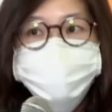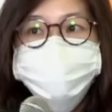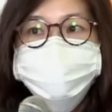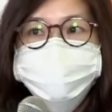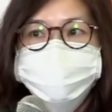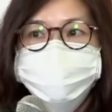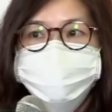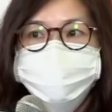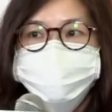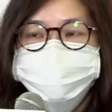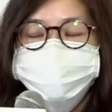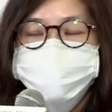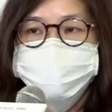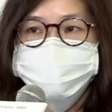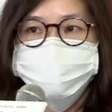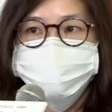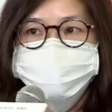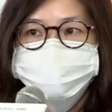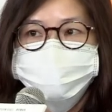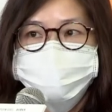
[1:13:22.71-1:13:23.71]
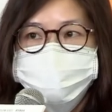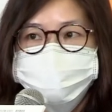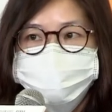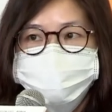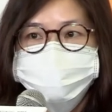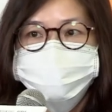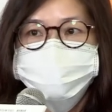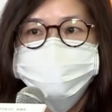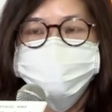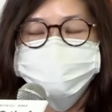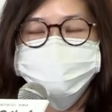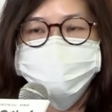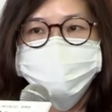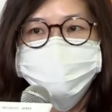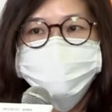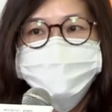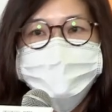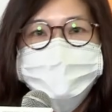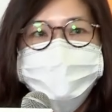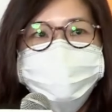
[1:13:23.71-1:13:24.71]
And others are uh, more
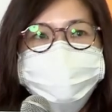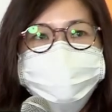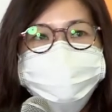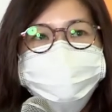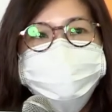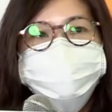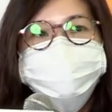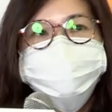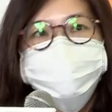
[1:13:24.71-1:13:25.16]
generic